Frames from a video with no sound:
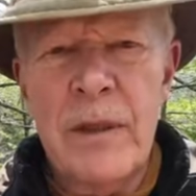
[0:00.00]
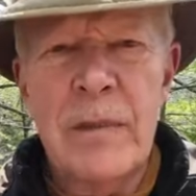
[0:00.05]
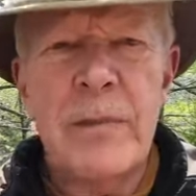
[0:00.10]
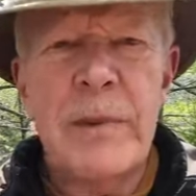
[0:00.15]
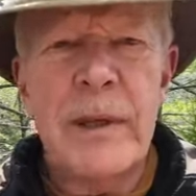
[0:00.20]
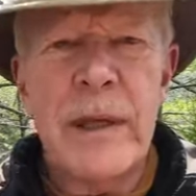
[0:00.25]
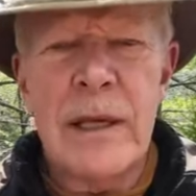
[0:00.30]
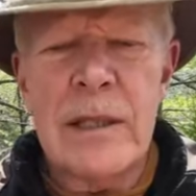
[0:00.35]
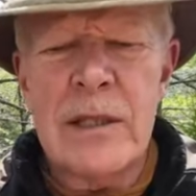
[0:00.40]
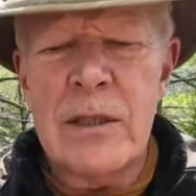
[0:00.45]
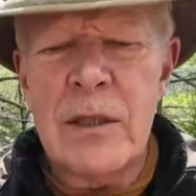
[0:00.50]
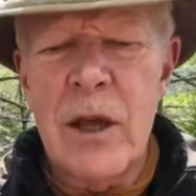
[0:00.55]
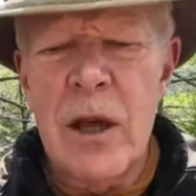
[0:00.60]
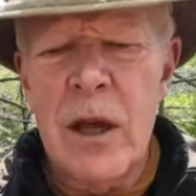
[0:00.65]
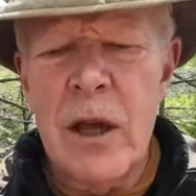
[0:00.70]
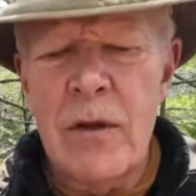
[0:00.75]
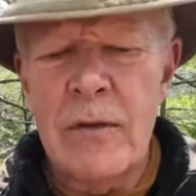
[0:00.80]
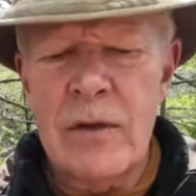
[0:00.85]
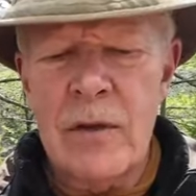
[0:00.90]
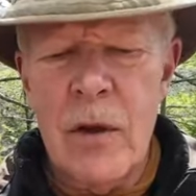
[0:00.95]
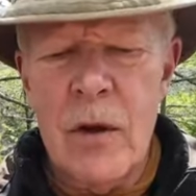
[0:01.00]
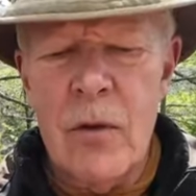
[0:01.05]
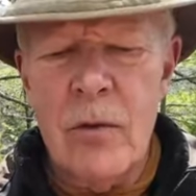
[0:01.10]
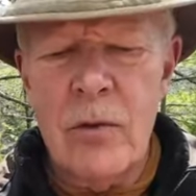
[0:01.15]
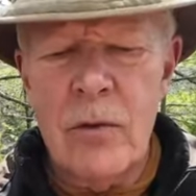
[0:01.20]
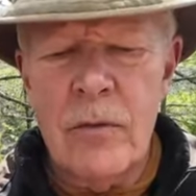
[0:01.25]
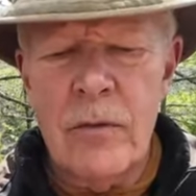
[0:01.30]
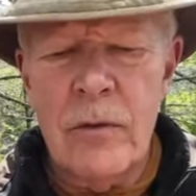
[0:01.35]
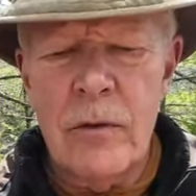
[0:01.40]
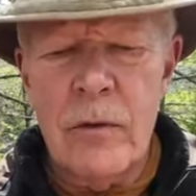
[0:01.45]
B P S Knives out
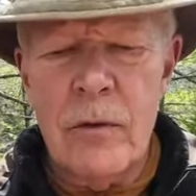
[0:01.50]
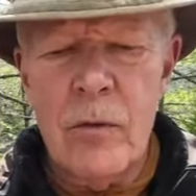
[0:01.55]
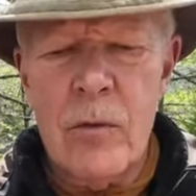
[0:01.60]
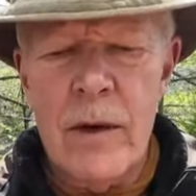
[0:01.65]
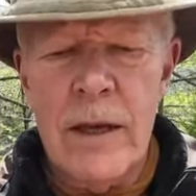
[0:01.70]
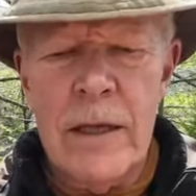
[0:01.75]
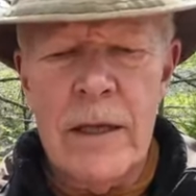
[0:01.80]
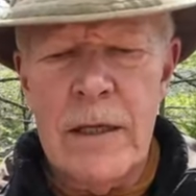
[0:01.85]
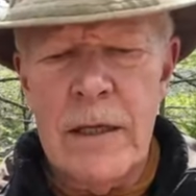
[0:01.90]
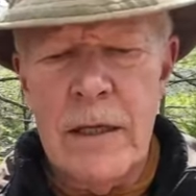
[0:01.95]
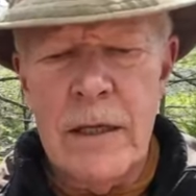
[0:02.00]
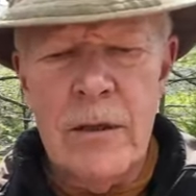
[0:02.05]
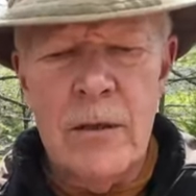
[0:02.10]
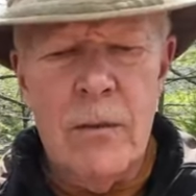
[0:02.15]
of Ukraine,